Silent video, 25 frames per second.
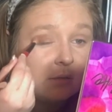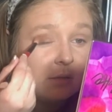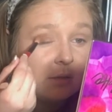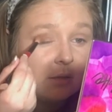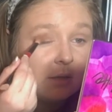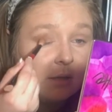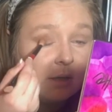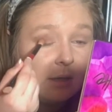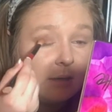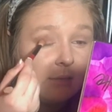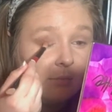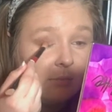
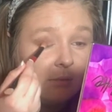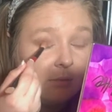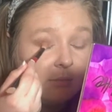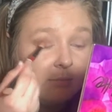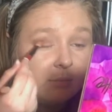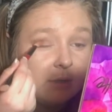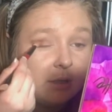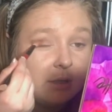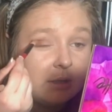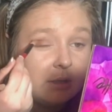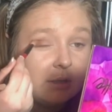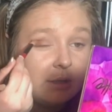and I won't
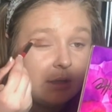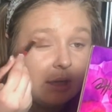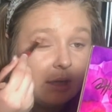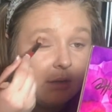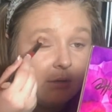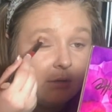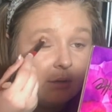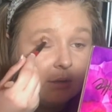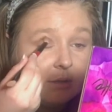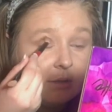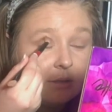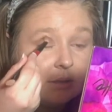blend it
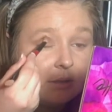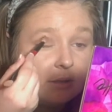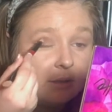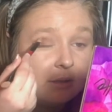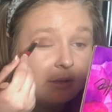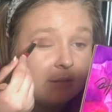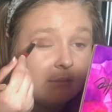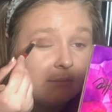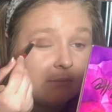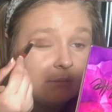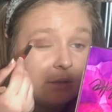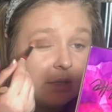out until
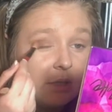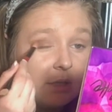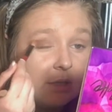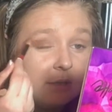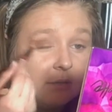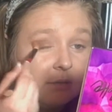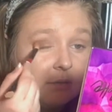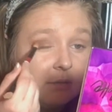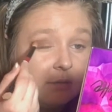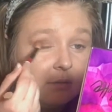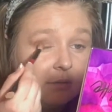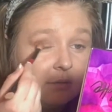I'm
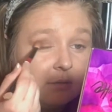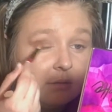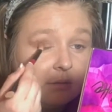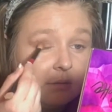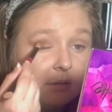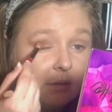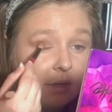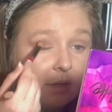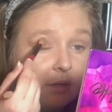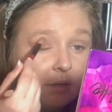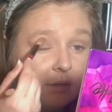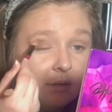done,
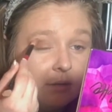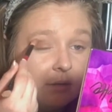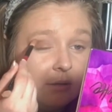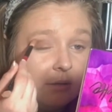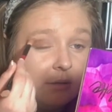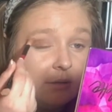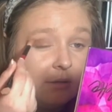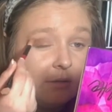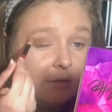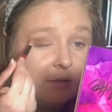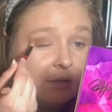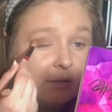and
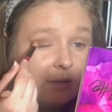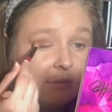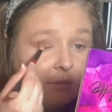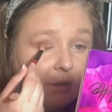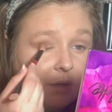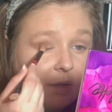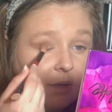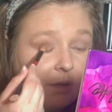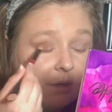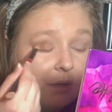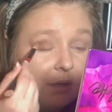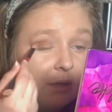you'll see
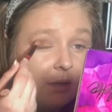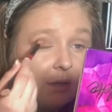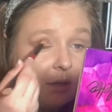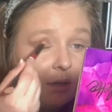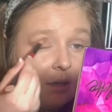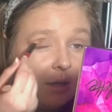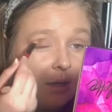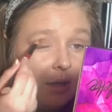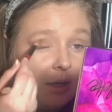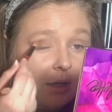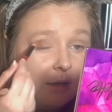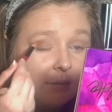why.
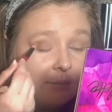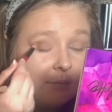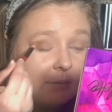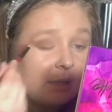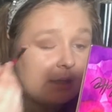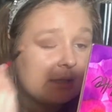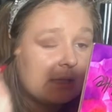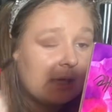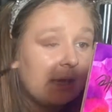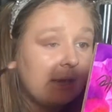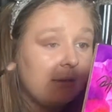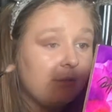
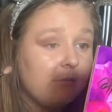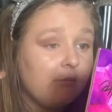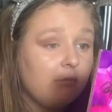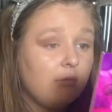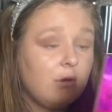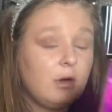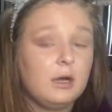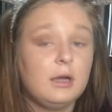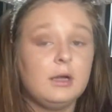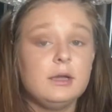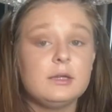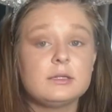Because I
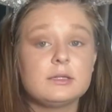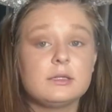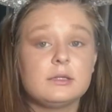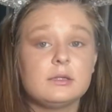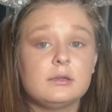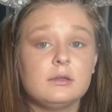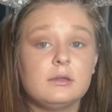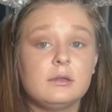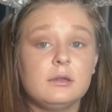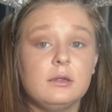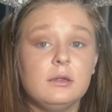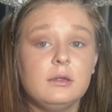want
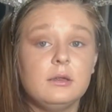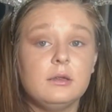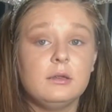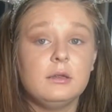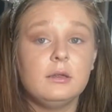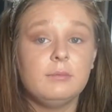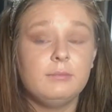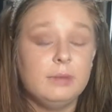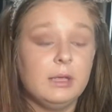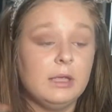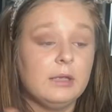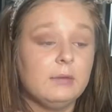
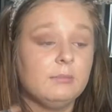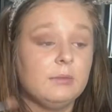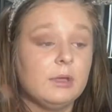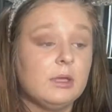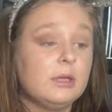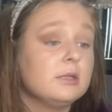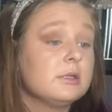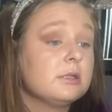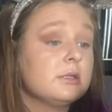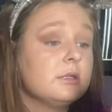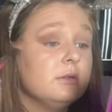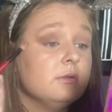the
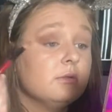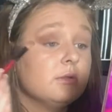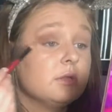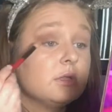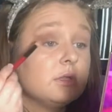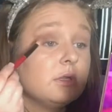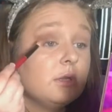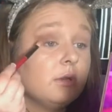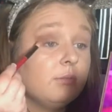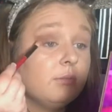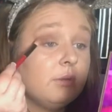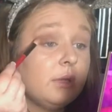pigment to
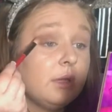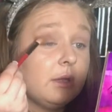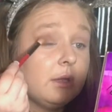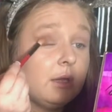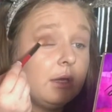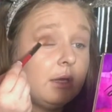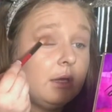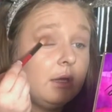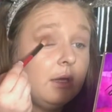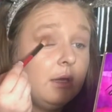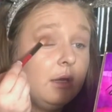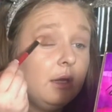still be
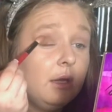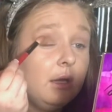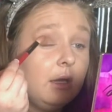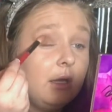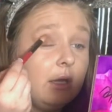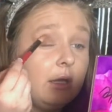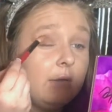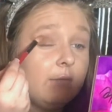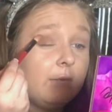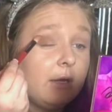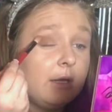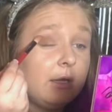there.
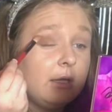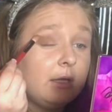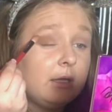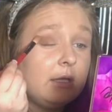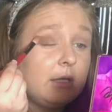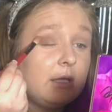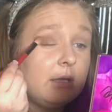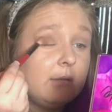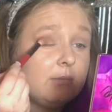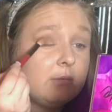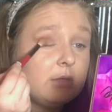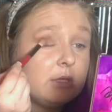If I
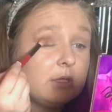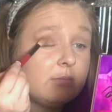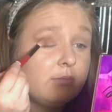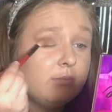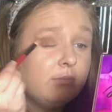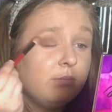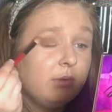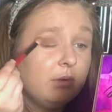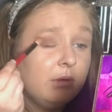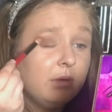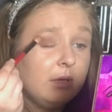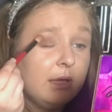keep just
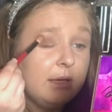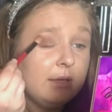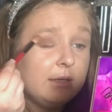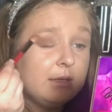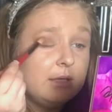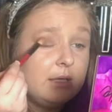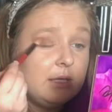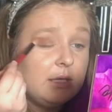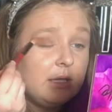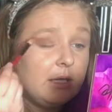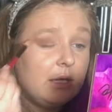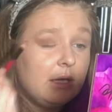
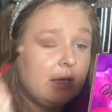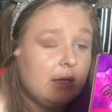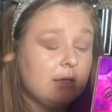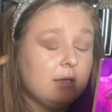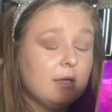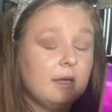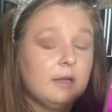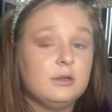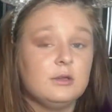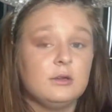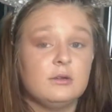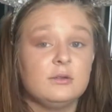blending it and
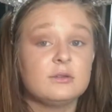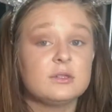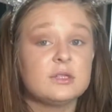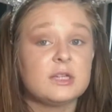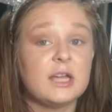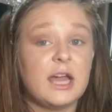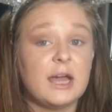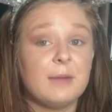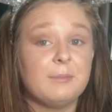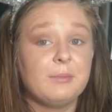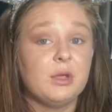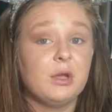I don't
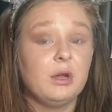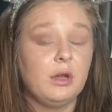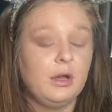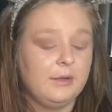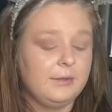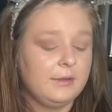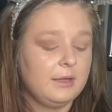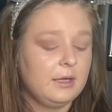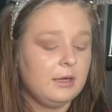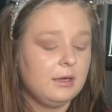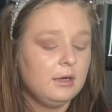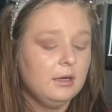tap it on
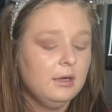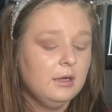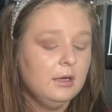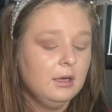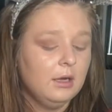there,